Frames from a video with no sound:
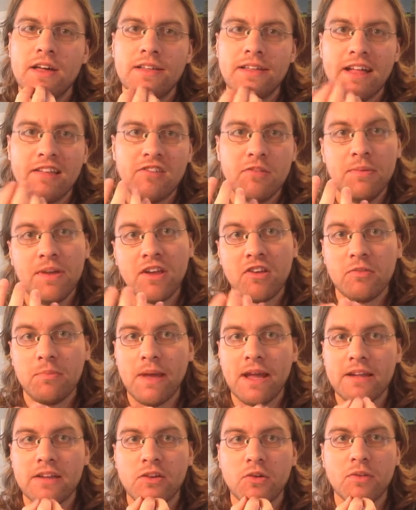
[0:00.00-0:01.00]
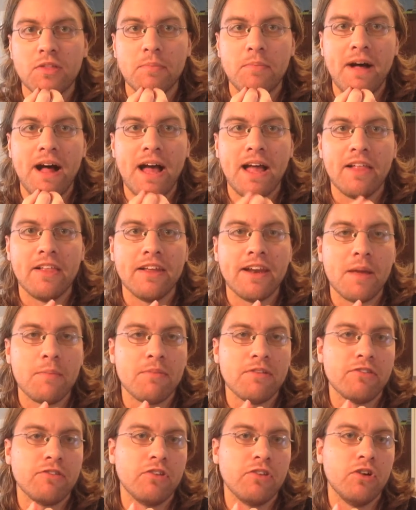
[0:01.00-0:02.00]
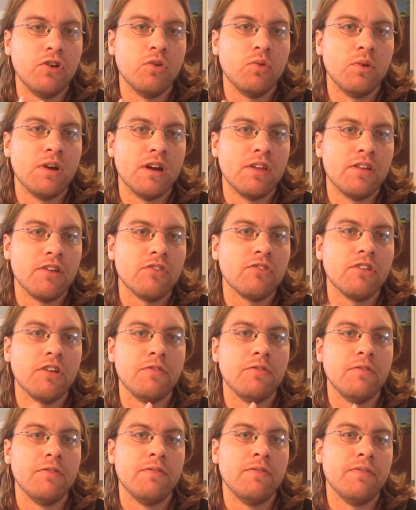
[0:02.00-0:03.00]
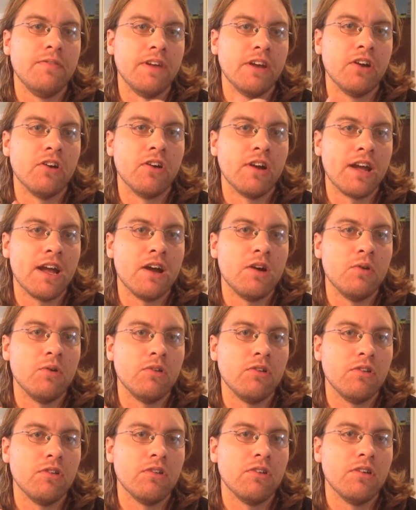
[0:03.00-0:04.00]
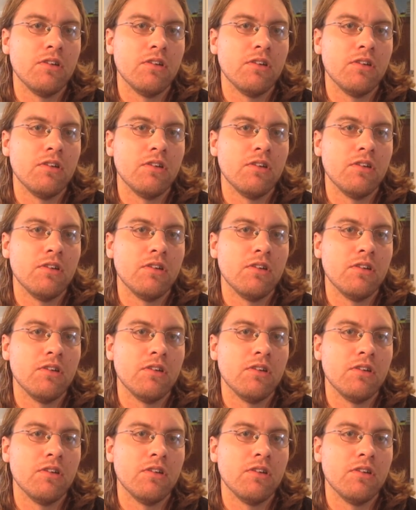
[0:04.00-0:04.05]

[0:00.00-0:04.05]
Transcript: that's to be expected with a pilot episode where they're still figuring out